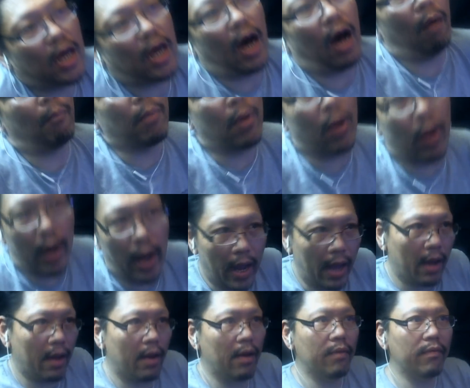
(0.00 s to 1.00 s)
I'm gonna
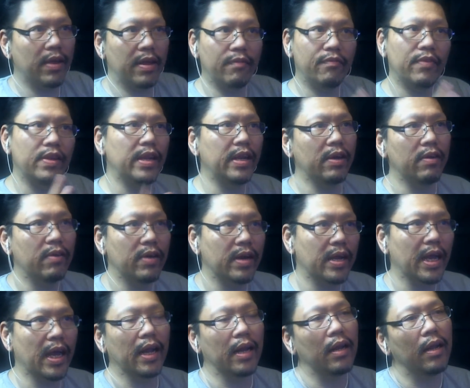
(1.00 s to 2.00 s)
have a video
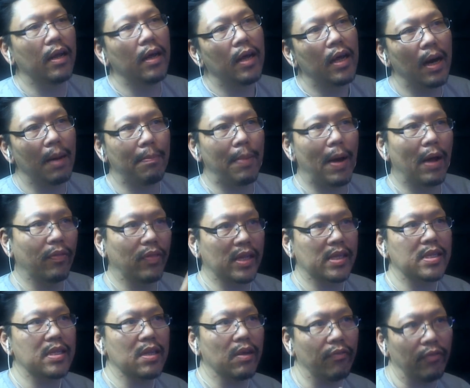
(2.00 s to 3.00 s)
again about that
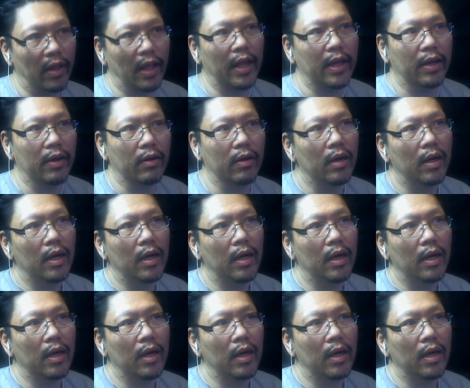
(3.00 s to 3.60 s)
stuff later.